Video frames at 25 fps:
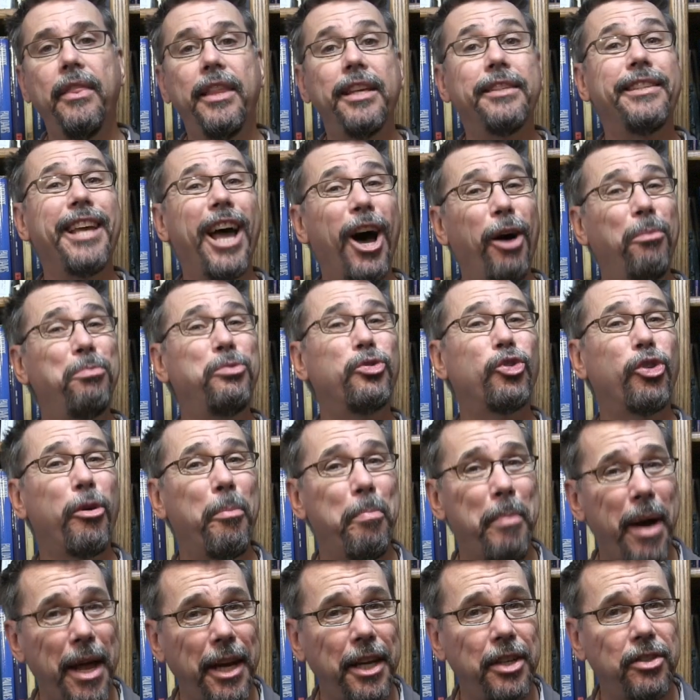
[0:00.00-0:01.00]
This helps
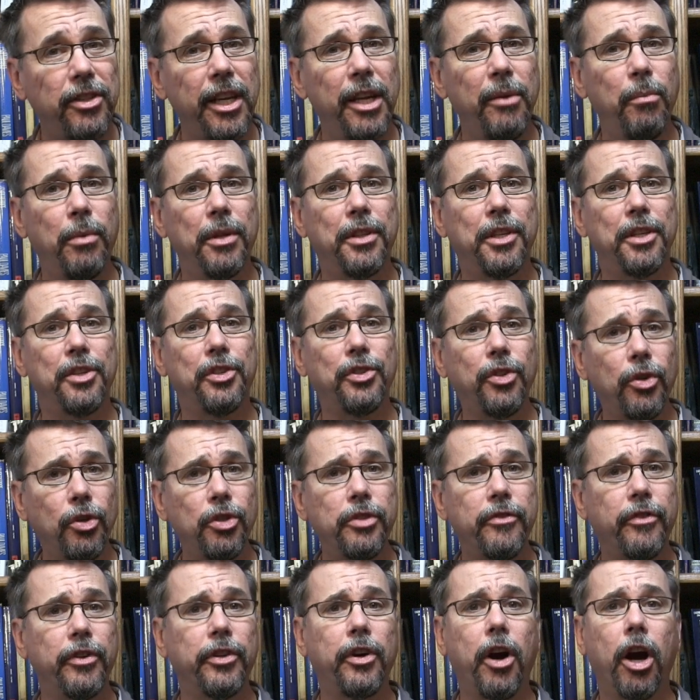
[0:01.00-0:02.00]
tremendously with the
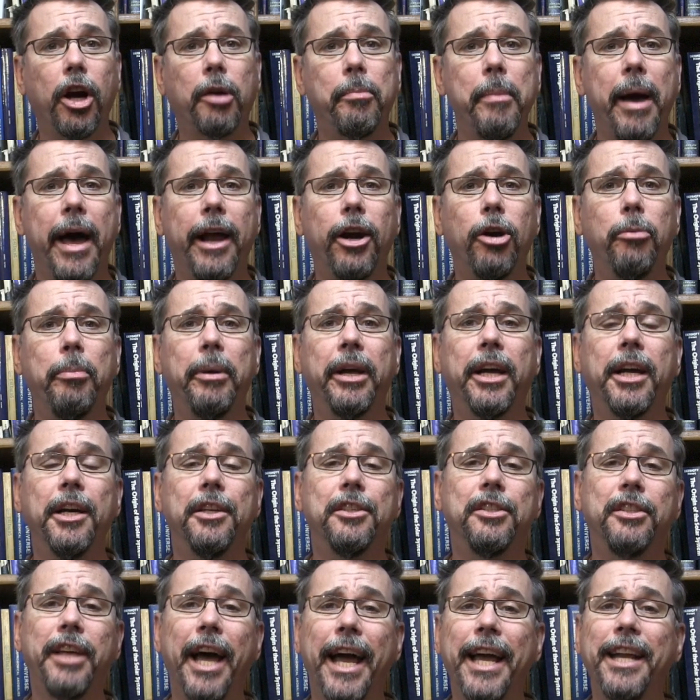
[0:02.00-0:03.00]
search for dark matter
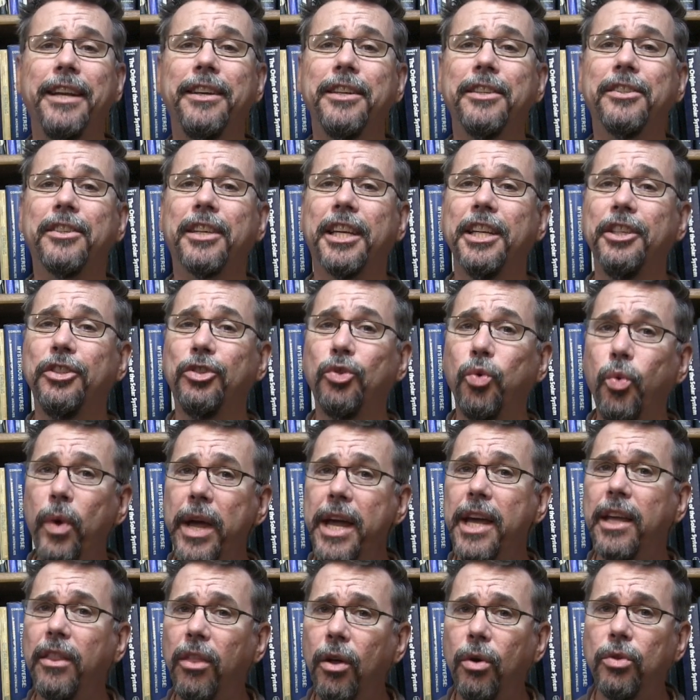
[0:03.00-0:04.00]
because scientists can
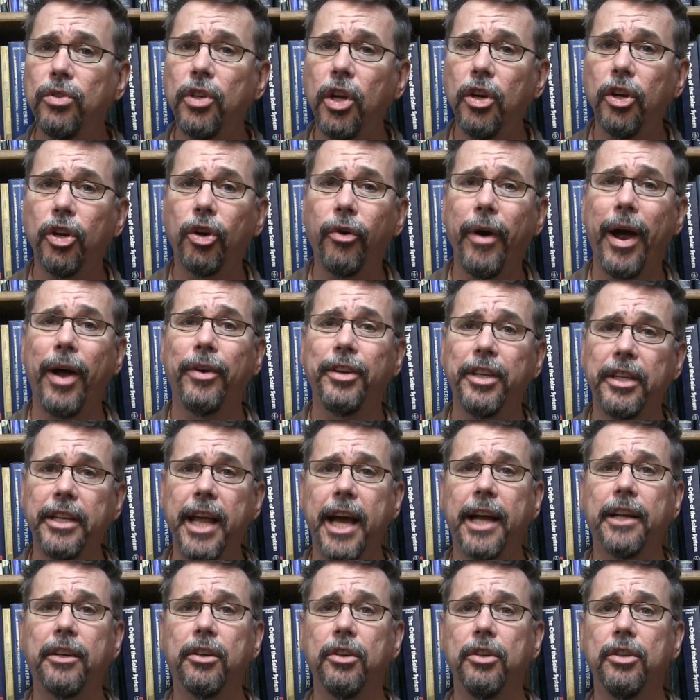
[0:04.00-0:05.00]
tweak those underground
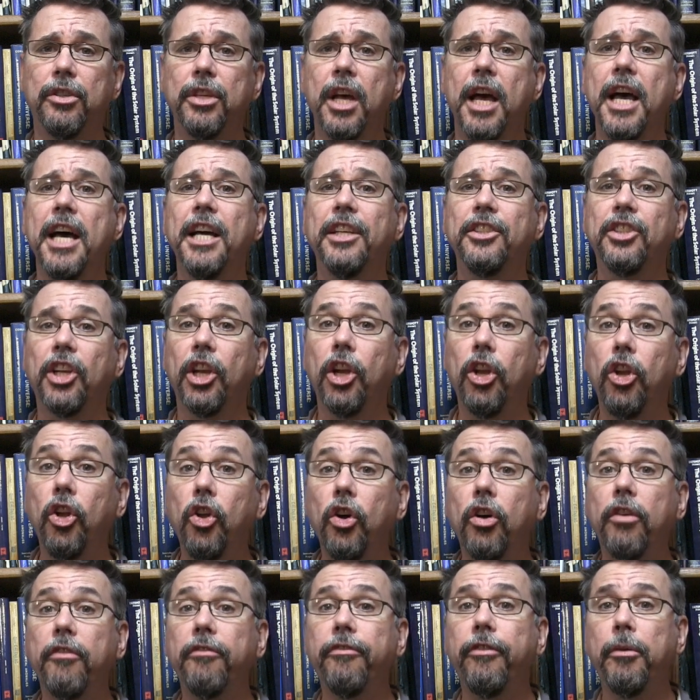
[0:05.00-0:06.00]
detectors to
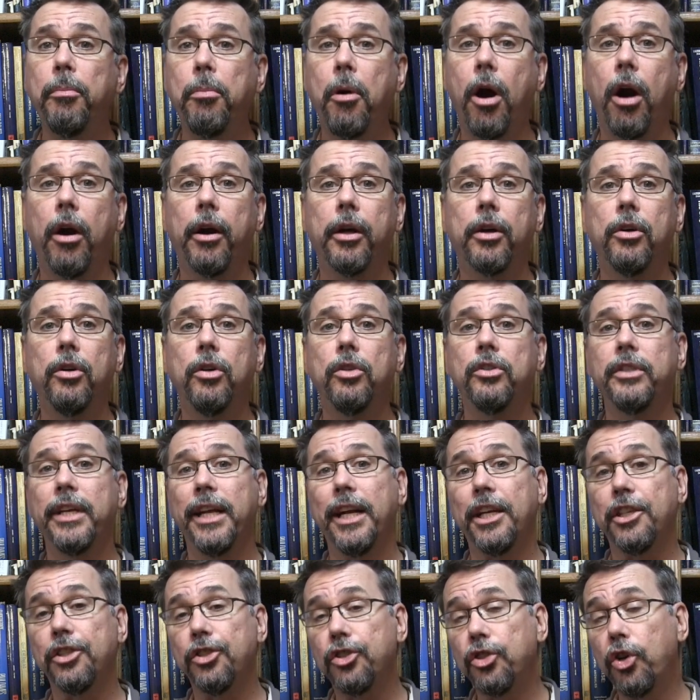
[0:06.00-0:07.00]
look for particles
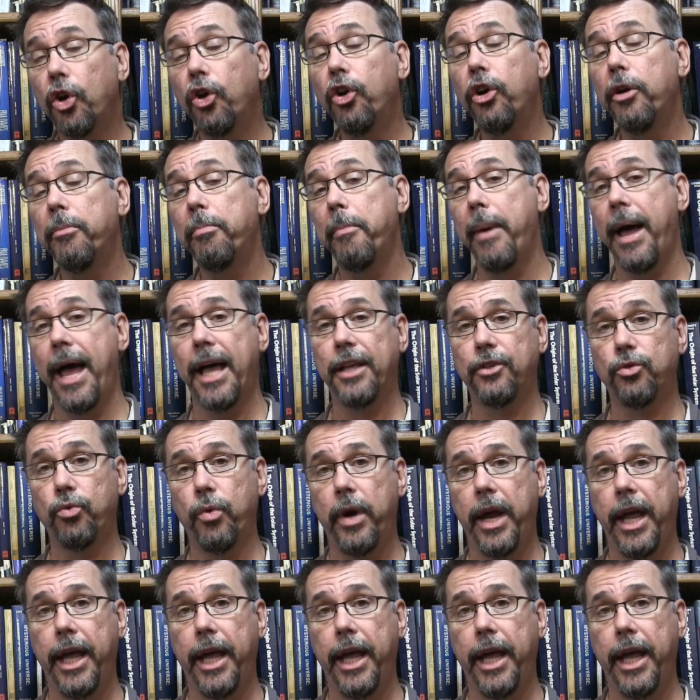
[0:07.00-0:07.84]
in a certain mass